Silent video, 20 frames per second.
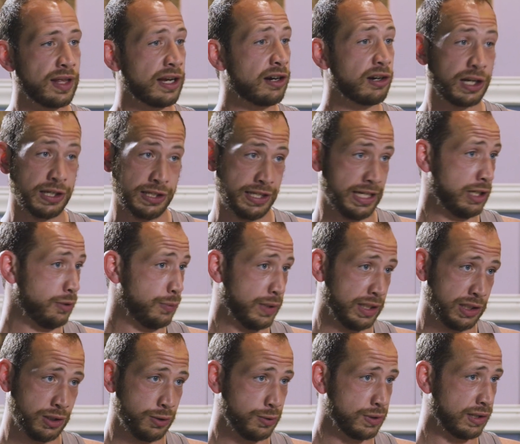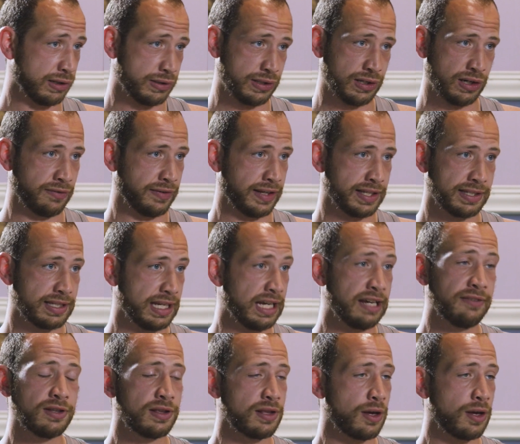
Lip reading: So they are continuing to use our service.